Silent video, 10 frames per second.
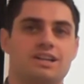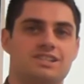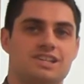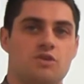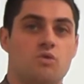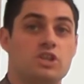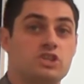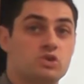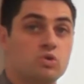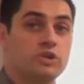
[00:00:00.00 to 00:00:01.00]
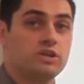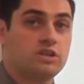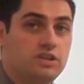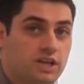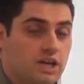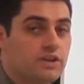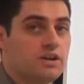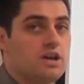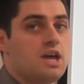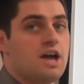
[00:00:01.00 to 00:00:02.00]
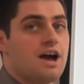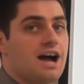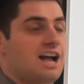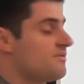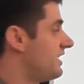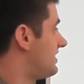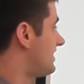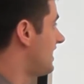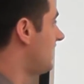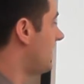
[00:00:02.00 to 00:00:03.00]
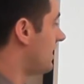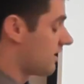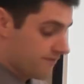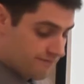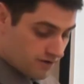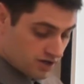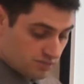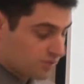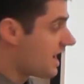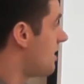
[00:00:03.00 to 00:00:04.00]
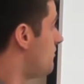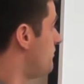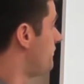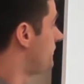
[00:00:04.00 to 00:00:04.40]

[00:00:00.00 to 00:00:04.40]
let's say, one school year to the other, I might say in our first problem,